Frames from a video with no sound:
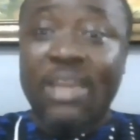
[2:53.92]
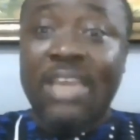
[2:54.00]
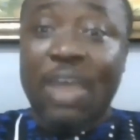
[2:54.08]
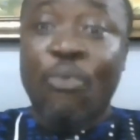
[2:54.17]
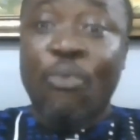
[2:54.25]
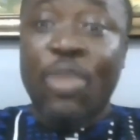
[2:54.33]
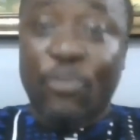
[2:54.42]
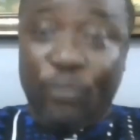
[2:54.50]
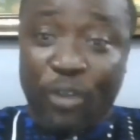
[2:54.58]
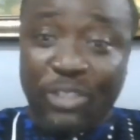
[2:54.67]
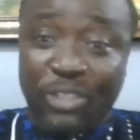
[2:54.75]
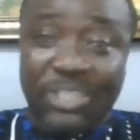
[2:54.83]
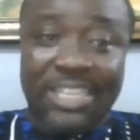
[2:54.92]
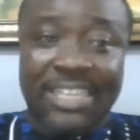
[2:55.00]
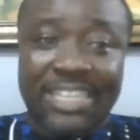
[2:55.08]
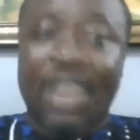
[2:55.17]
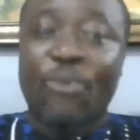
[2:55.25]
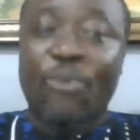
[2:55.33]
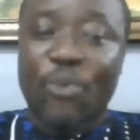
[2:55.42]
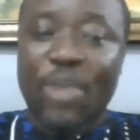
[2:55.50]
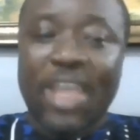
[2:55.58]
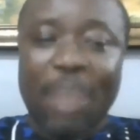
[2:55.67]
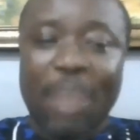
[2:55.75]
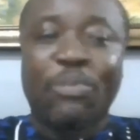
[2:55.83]
that we fought this and we
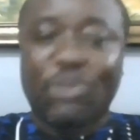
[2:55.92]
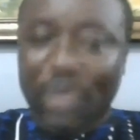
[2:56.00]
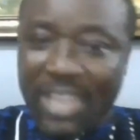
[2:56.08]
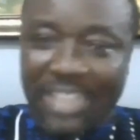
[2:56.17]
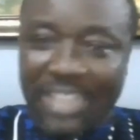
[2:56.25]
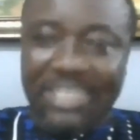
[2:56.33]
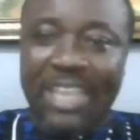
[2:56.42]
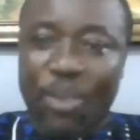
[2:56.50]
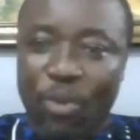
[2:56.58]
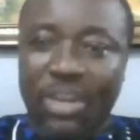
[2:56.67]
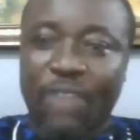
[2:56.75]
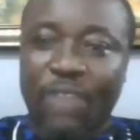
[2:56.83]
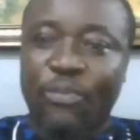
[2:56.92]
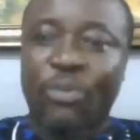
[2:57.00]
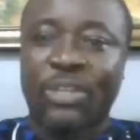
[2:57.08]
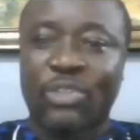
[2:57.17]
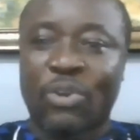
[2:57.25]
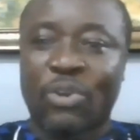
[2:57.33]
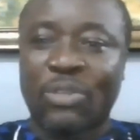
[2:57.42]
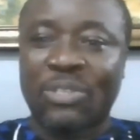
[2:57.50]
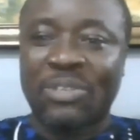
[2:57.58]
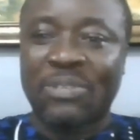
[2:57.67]
were able to get a wonderful result.